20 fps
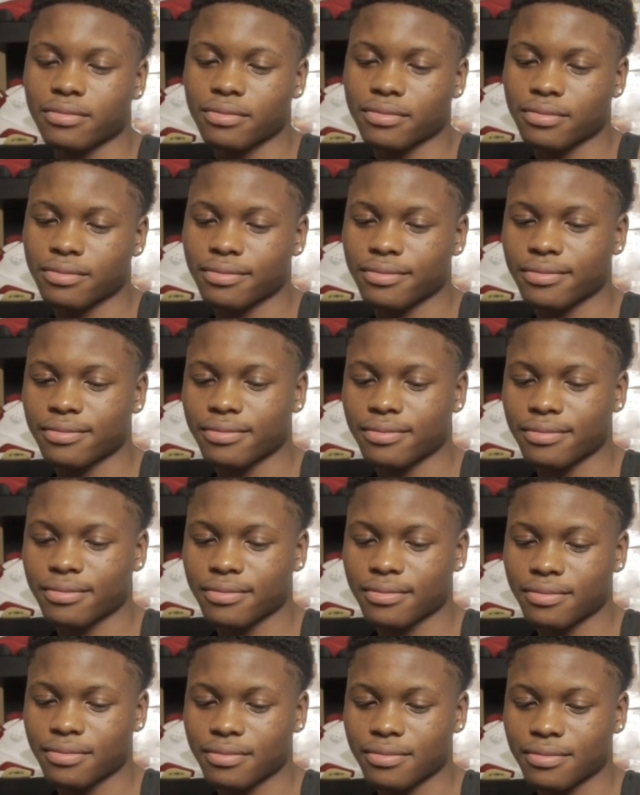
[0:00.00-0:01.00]

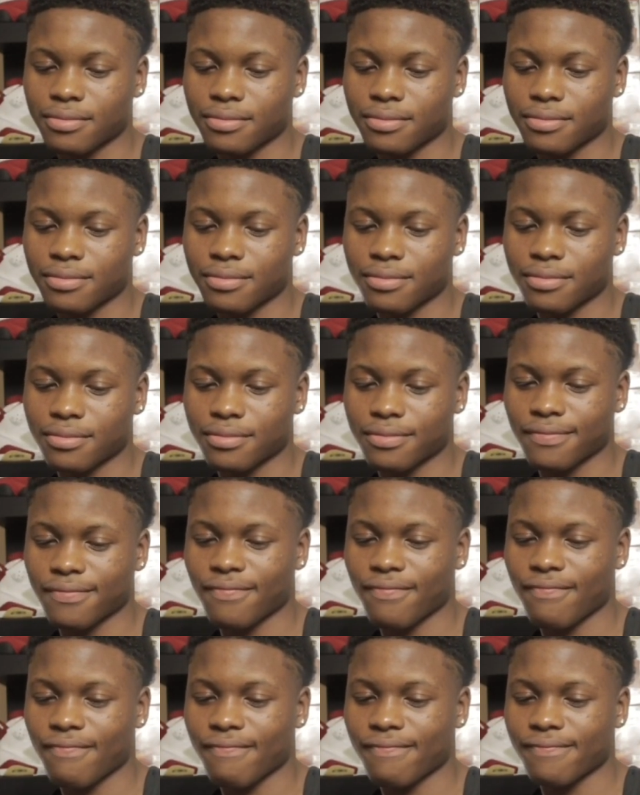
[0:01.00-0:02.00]

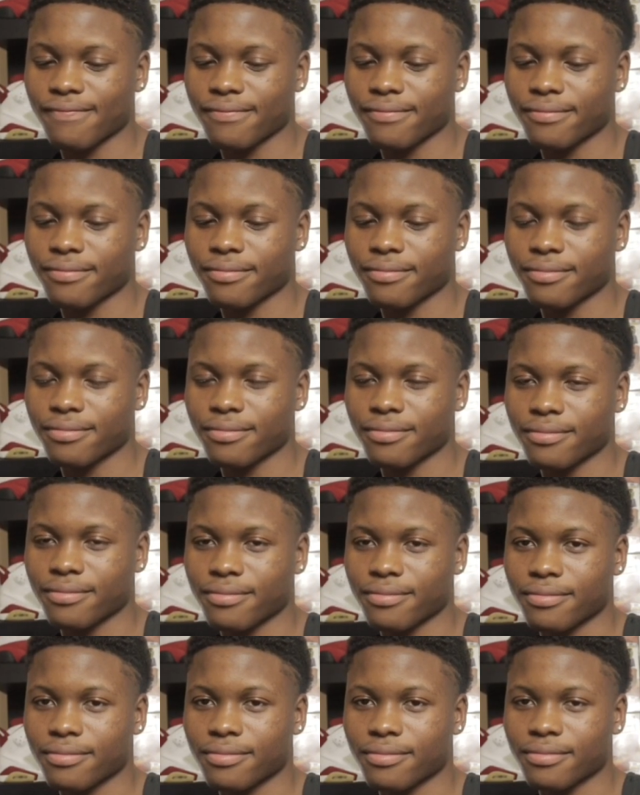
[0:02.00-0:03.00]

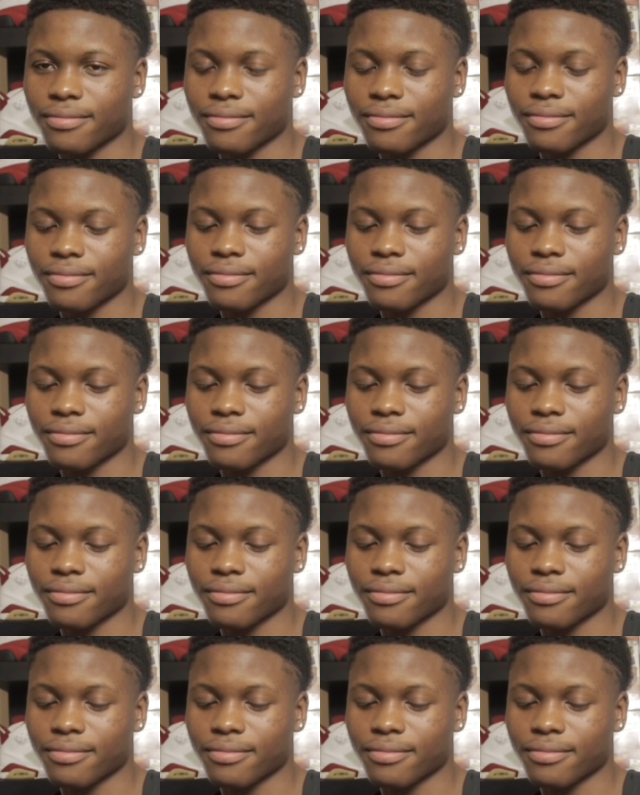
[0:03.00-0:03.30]
No one is speaking in this clip.